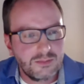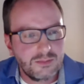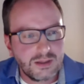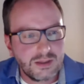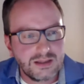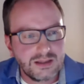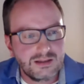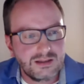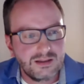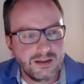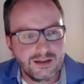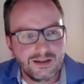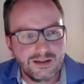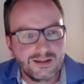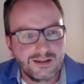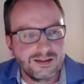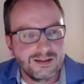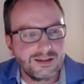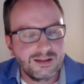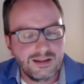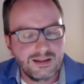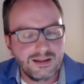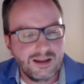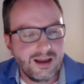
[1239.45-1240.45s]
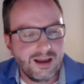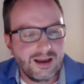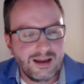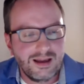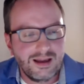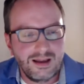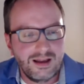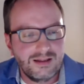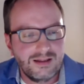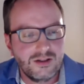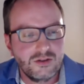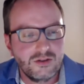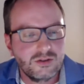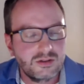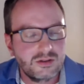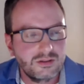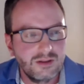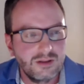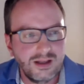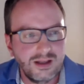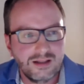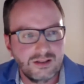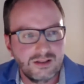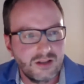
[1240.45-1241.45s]
But I don't
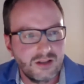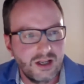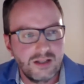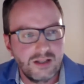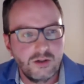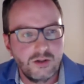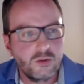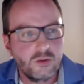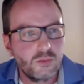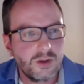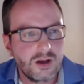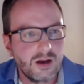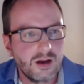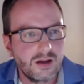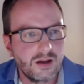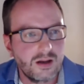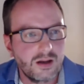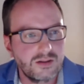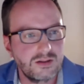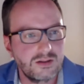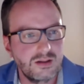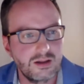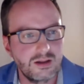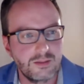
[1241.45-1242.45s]
regard